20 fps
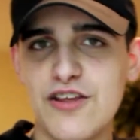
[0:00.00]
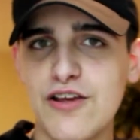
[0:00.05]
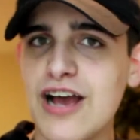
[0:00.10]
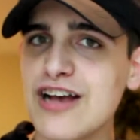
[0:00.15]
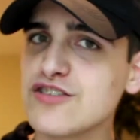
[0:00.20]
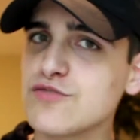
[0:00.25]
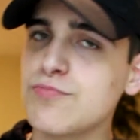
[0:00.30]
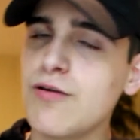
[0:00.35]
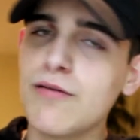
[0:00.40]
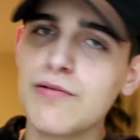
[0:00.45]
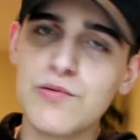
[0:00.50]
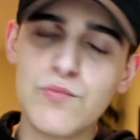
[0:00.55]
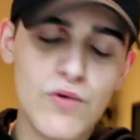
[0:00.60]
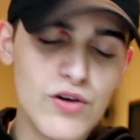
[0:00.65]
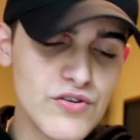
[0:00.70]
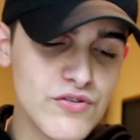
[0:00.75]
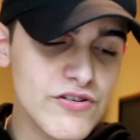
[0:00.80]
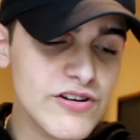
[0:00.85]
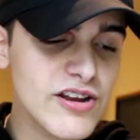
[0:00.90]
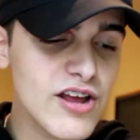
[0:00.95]
You guys are probably
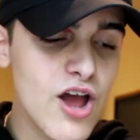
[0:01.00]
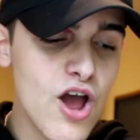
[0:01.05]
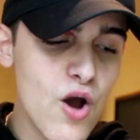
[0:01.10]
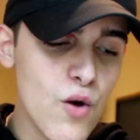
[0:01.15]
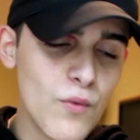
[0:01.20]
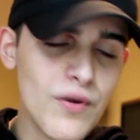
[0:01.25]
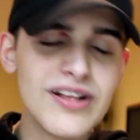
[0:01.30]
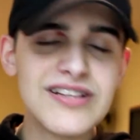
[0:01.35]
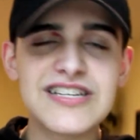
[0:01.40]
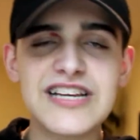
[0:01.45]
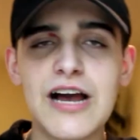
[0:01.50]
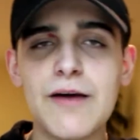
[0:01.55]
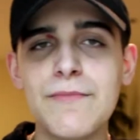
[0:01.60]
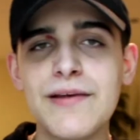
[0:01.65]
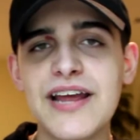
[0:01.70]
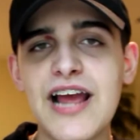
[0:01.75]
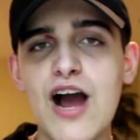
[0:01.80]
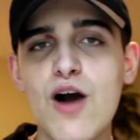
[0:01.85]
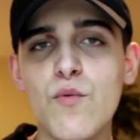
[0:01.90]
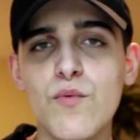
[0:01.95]
wondering, when is it
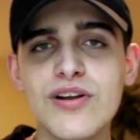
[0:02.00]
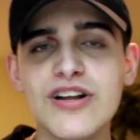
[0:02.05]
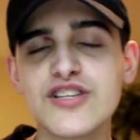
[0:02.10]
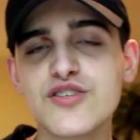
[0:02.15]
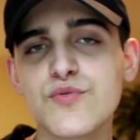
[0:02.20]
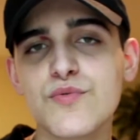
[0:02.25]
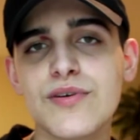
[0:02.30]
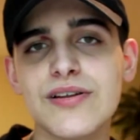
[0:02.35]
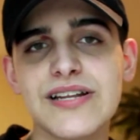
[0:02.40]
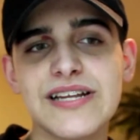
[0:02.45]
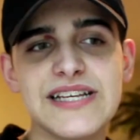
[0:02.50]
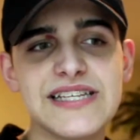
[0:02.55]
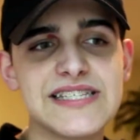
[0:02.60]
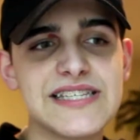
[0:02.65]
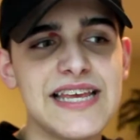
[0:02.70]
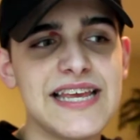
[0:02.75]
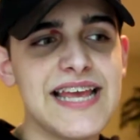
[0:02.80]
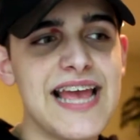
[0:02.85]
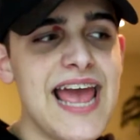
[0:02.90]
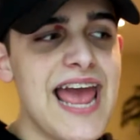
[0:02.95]
coming out? When is it
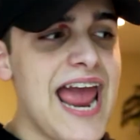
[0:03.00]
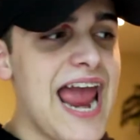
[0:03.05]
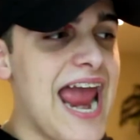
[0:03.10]
releasing?